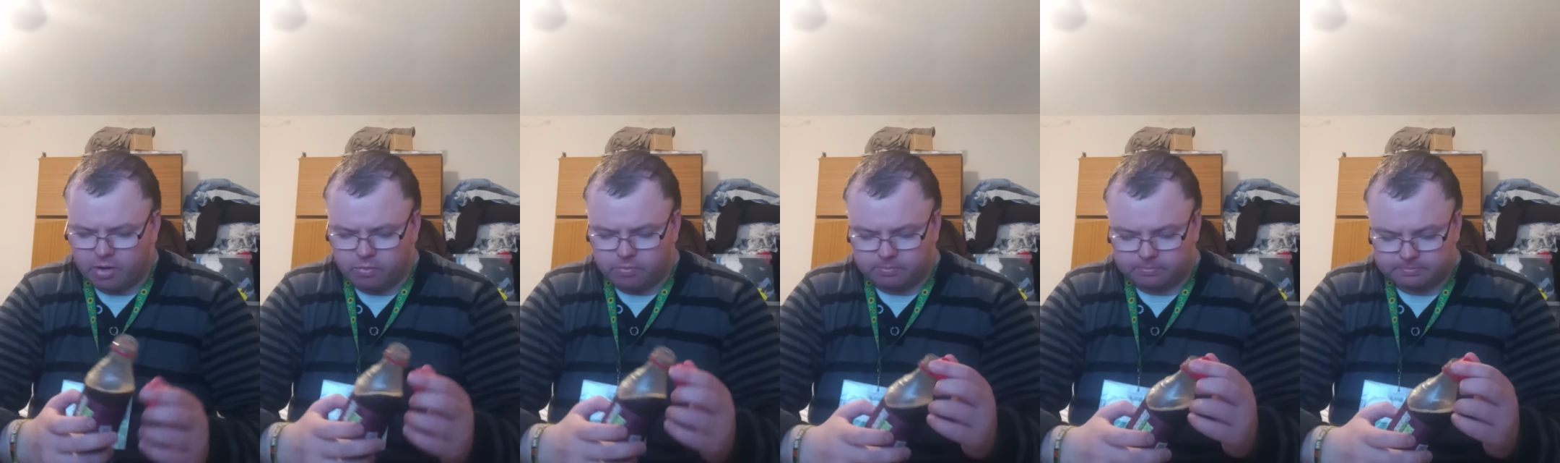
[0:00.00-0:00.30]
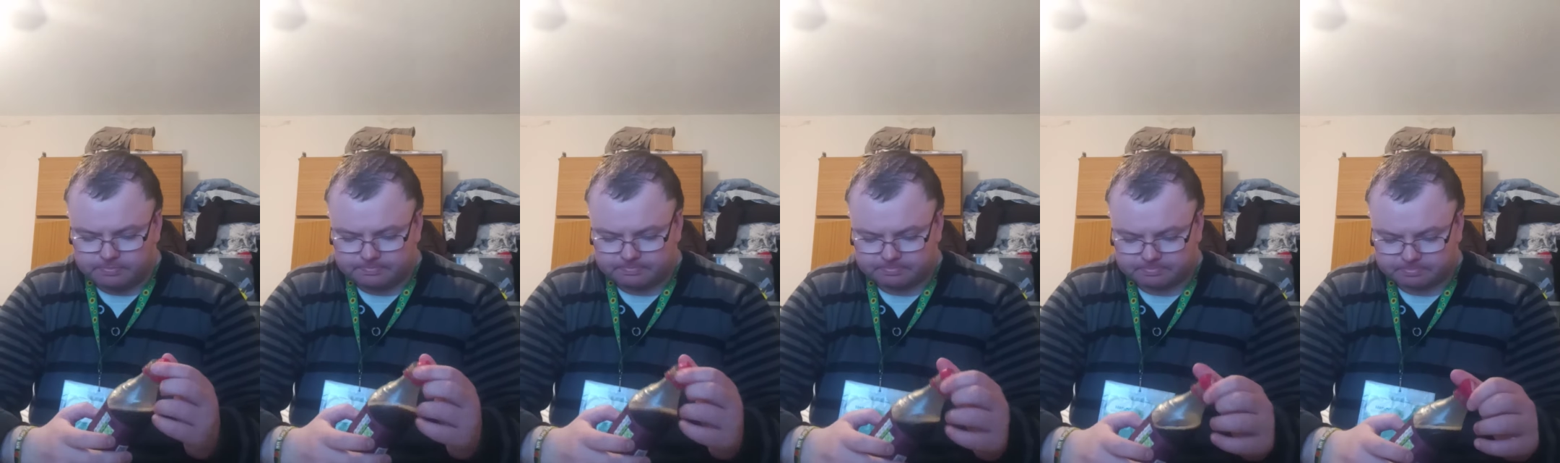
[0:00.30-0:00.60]

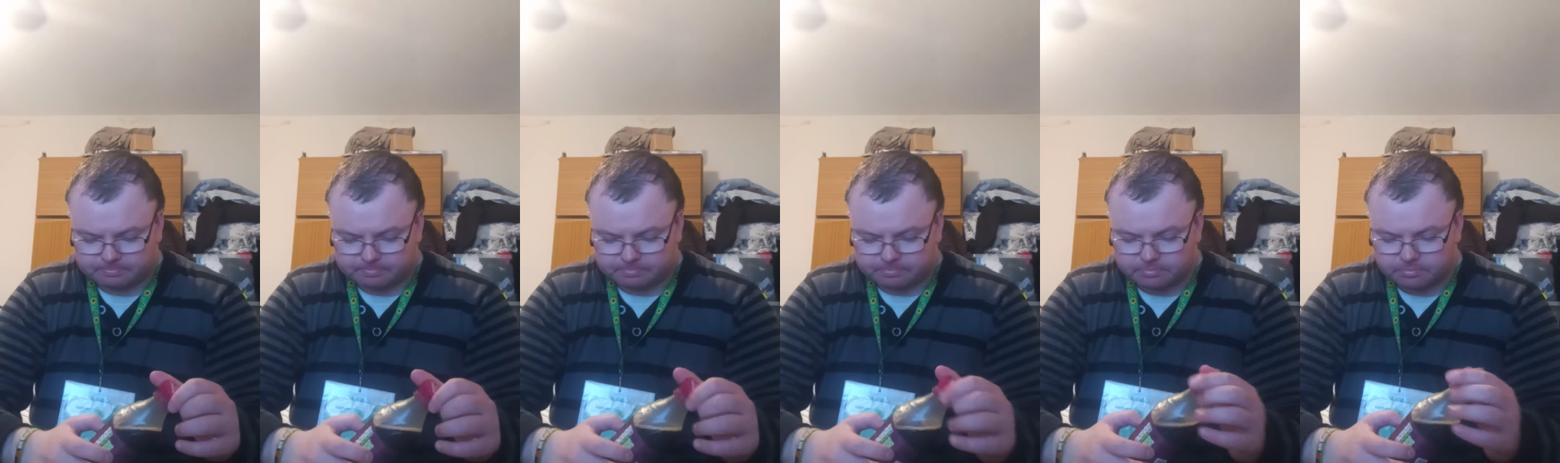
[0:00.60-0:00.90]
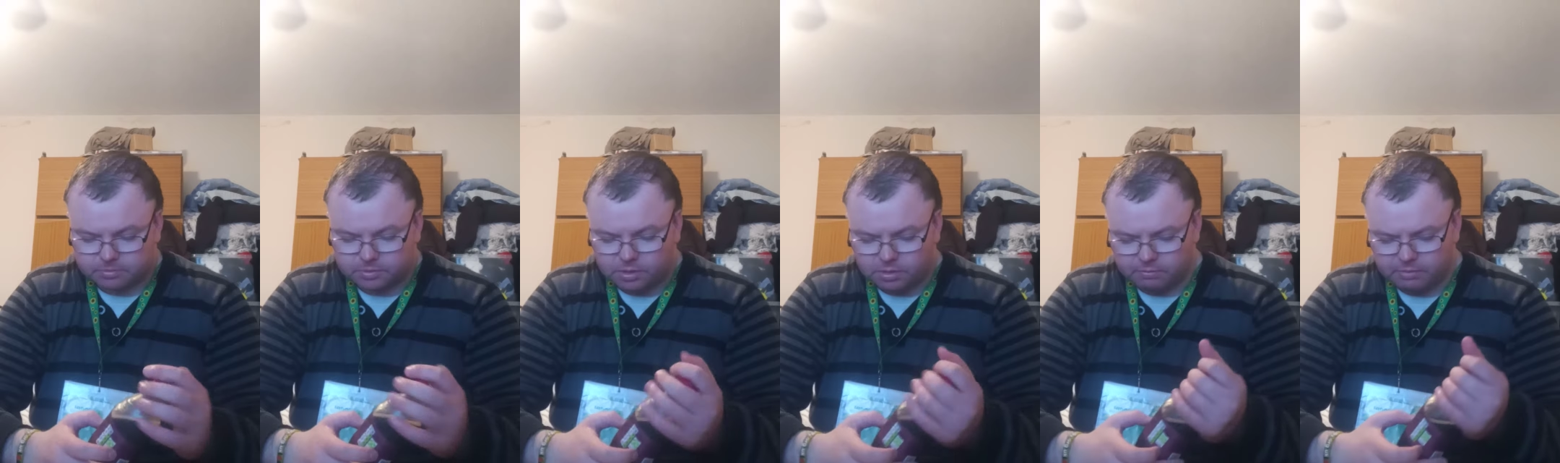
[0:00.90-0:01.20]

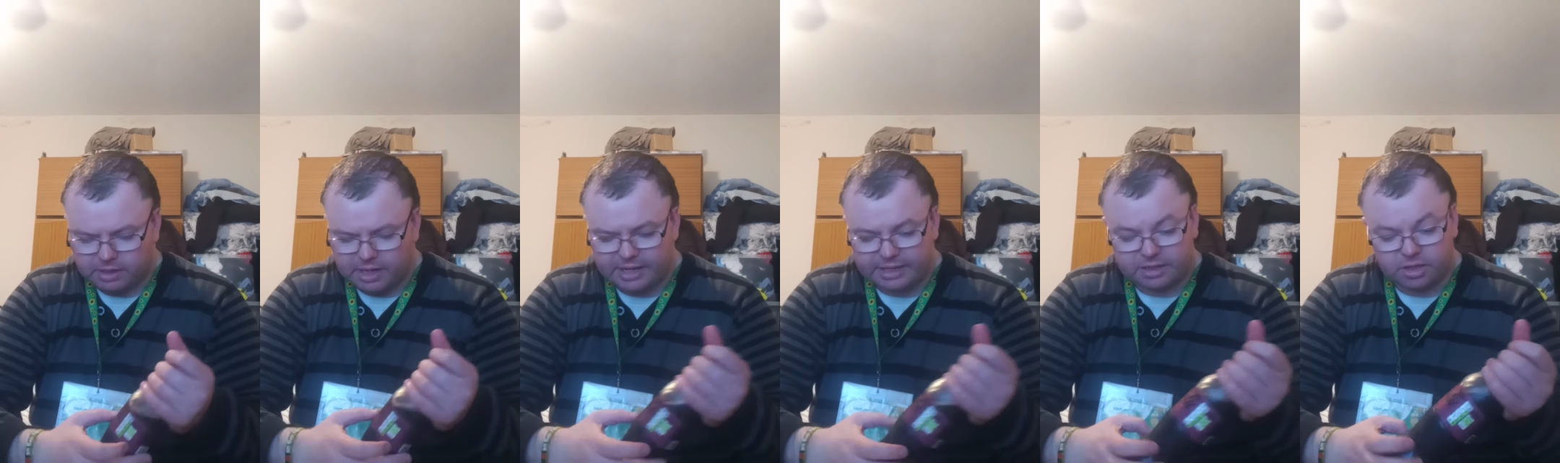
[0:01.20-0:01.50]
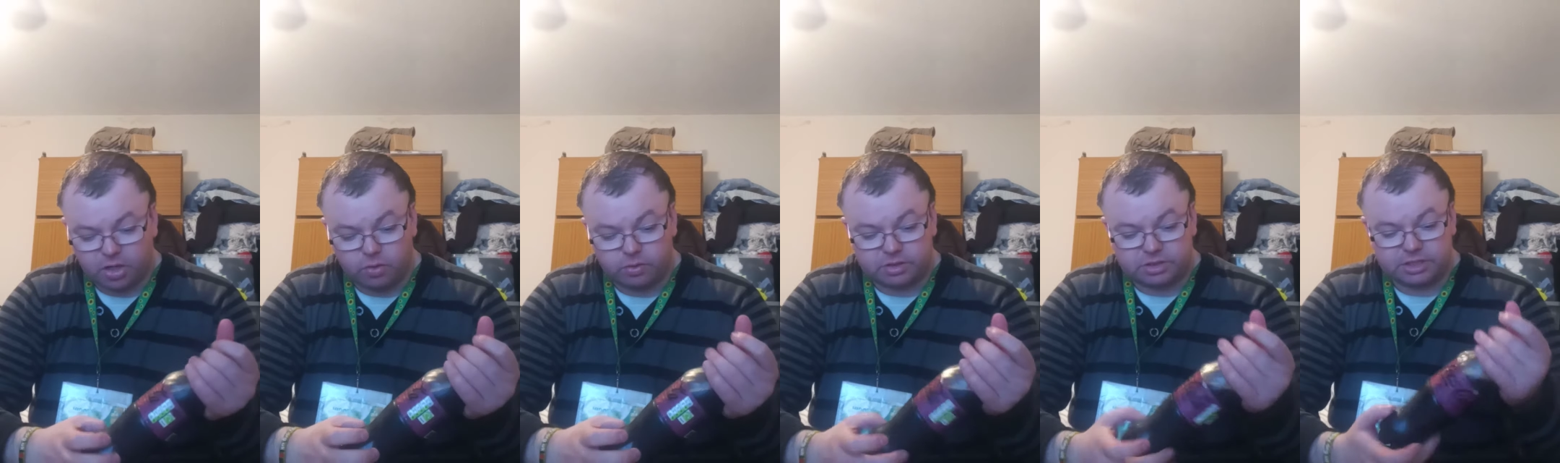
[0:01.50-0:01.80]
a bit like
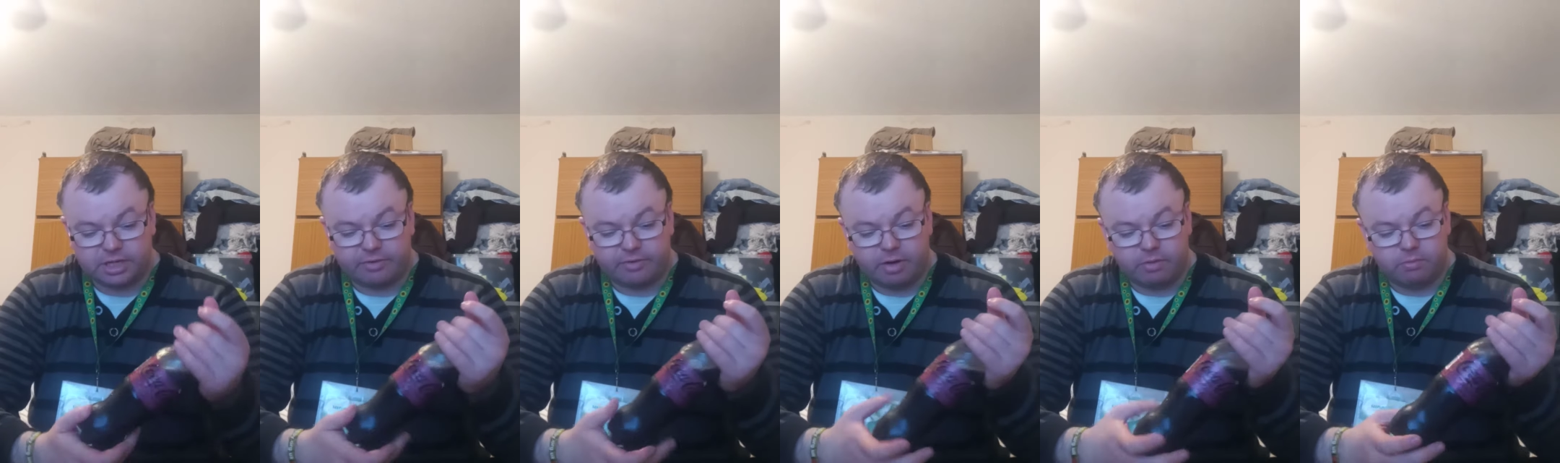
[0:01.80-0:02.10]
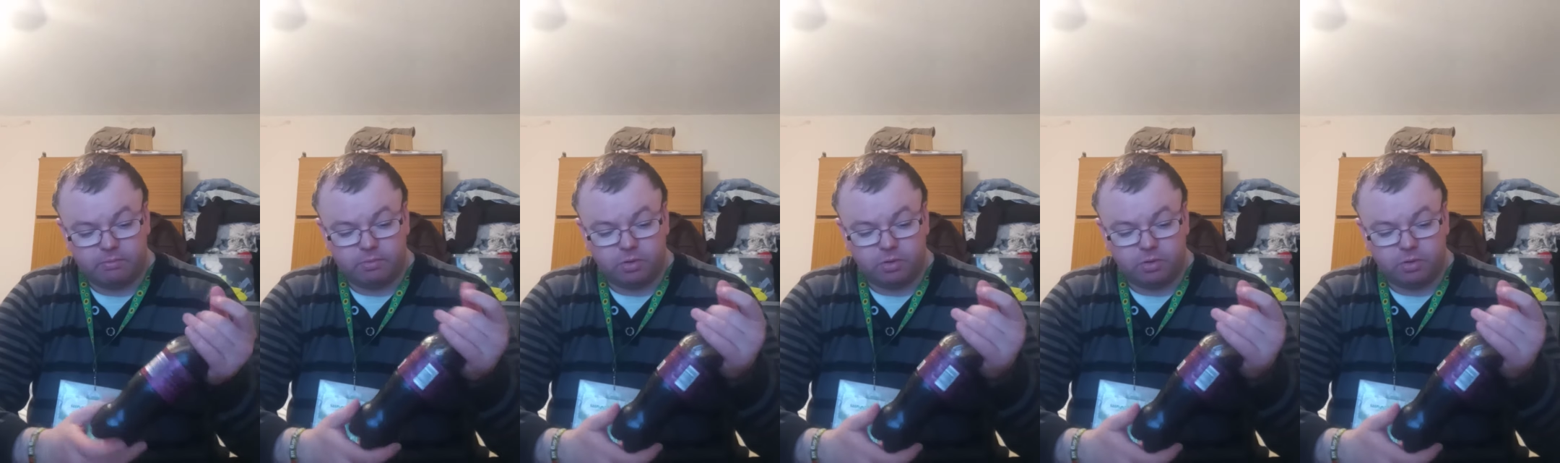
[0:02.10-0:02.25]
Coke zero,